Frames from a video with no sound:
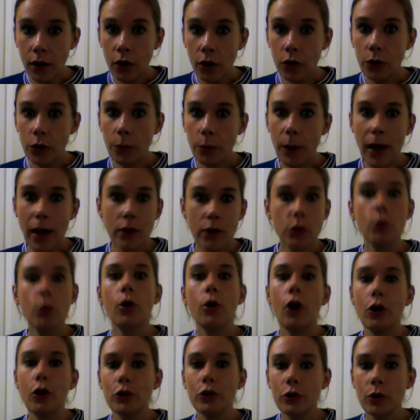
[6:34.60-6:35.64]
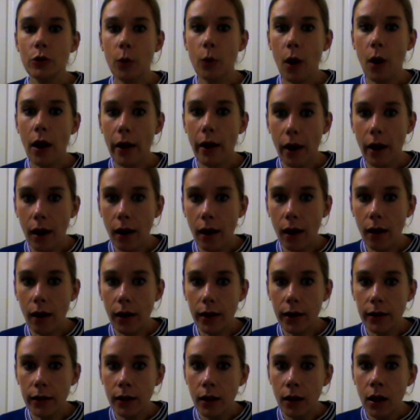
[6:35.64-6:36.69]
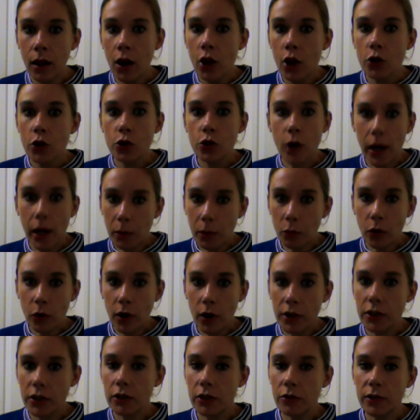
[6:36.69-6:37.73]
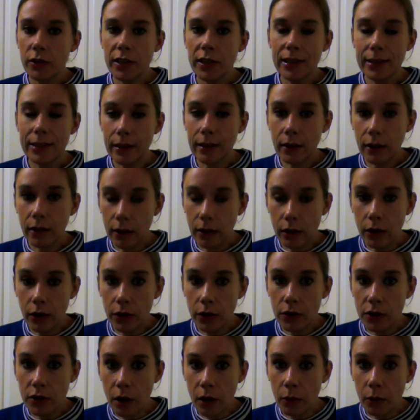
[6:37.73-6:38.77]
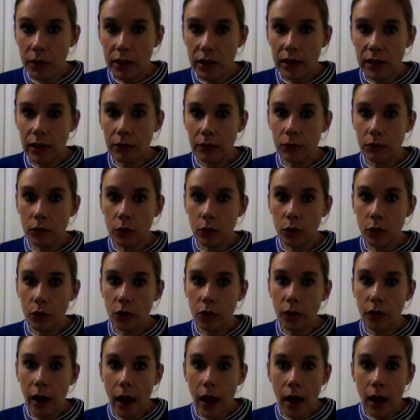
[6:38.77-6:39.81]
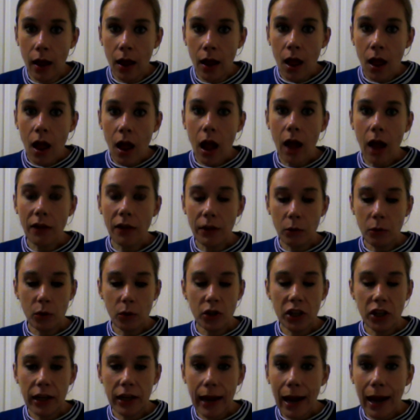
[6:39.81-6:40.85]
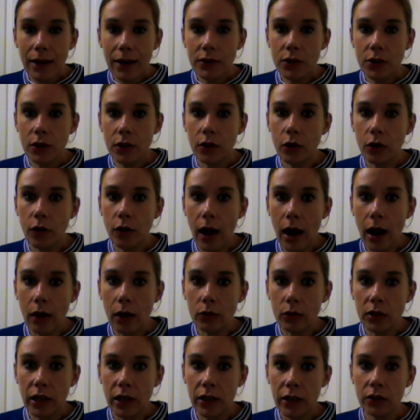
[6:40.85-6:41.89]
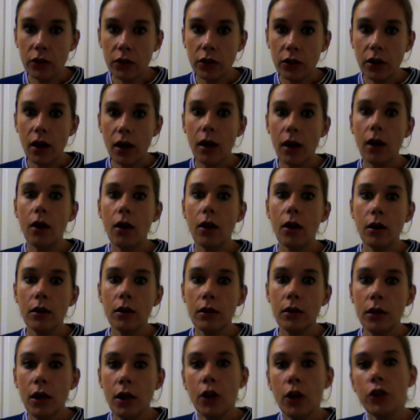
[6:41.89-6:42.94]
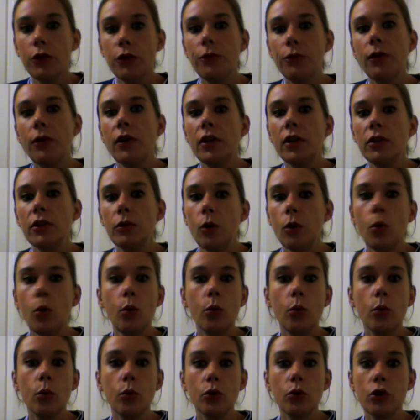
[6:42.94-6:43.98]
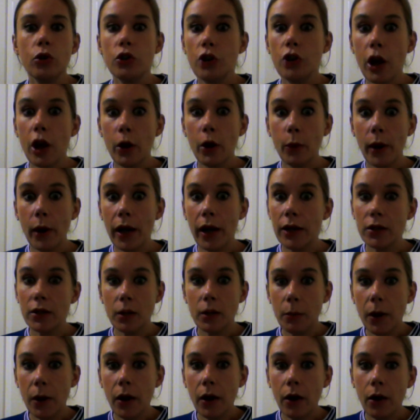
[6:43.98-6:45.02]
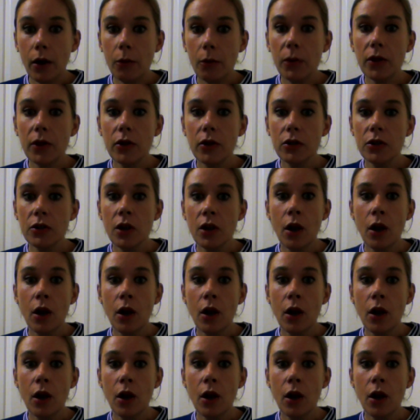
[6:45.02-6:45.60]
the petrol costs quite high. Train price is ridiculous, so we didn't even look there. And then when you get to the ground in your car, you find, oh, there's nowhere to park, because